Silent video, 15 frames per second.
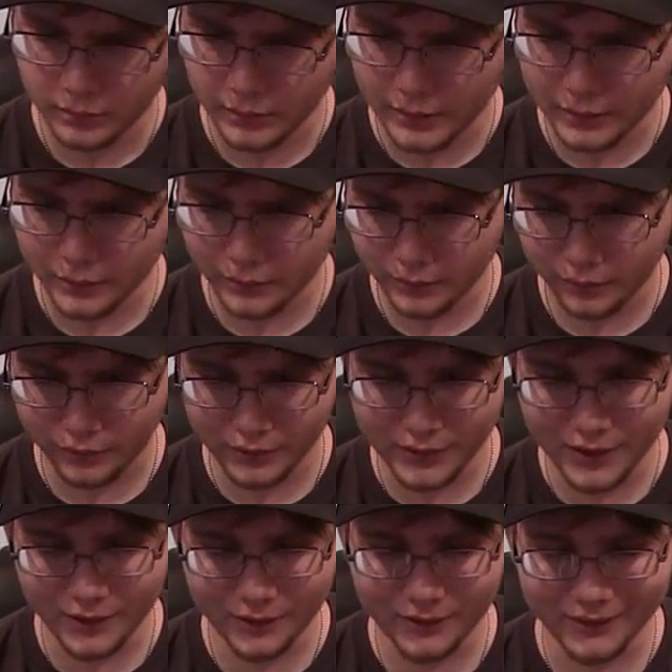I know there's, you
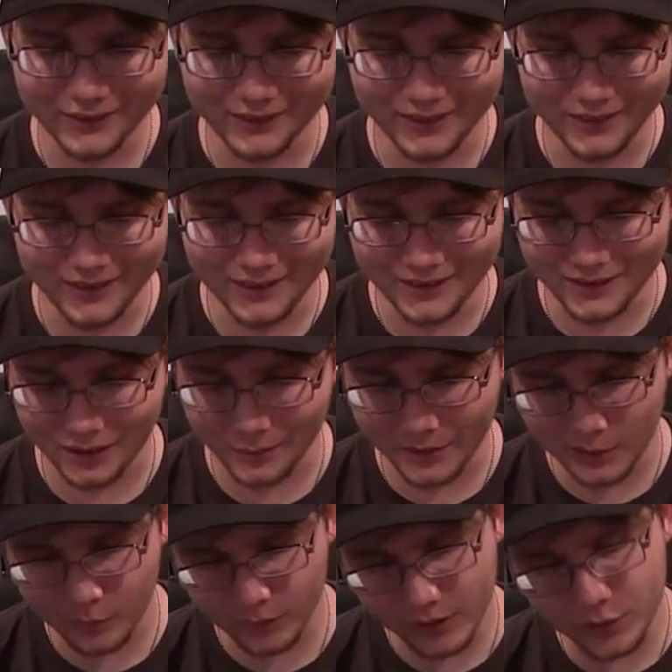know, like they talk about
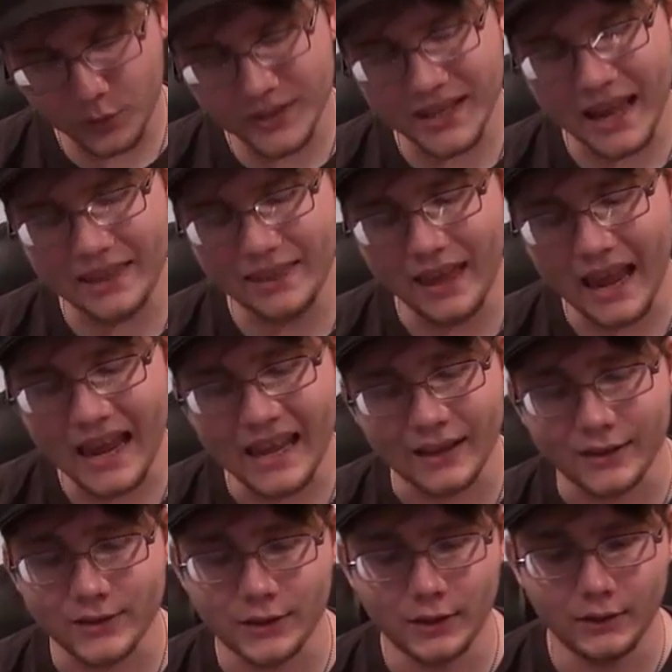each one. This one's the
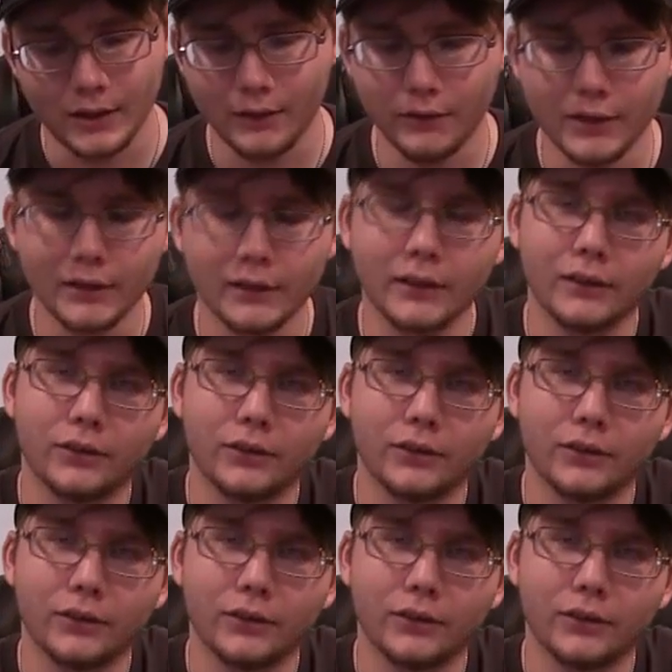ant, evidently.